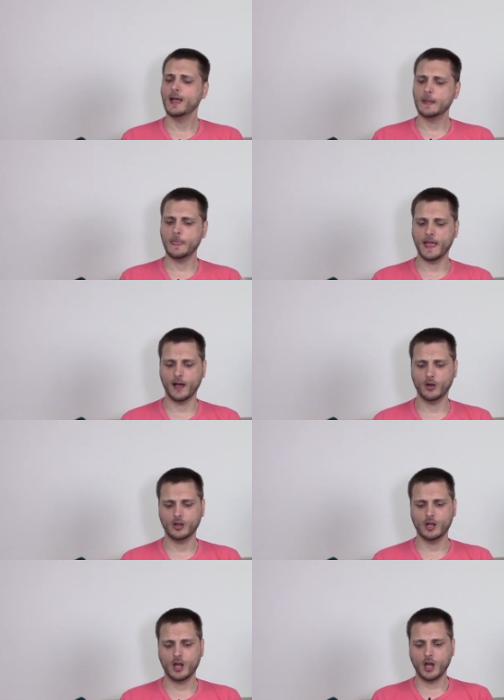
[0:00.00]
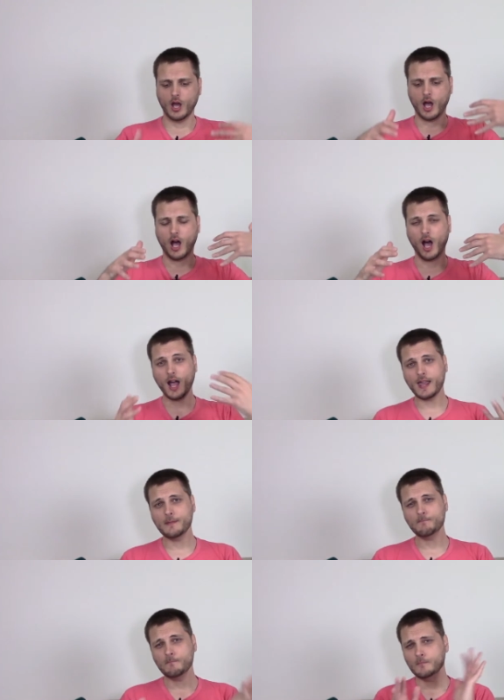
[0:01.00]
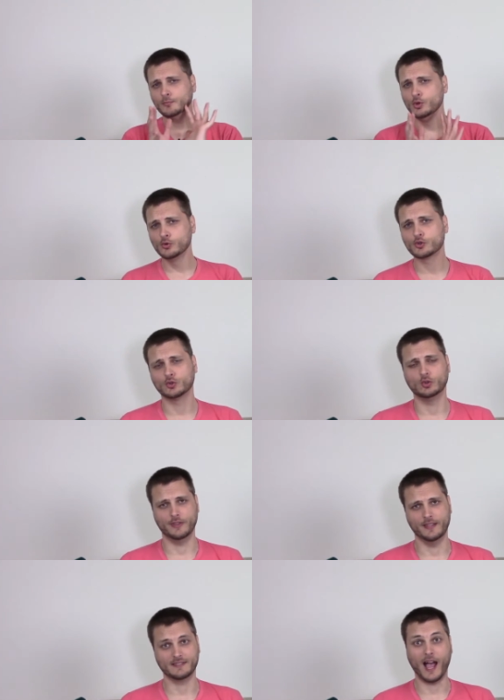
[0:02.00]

Now, I'm neutral in this.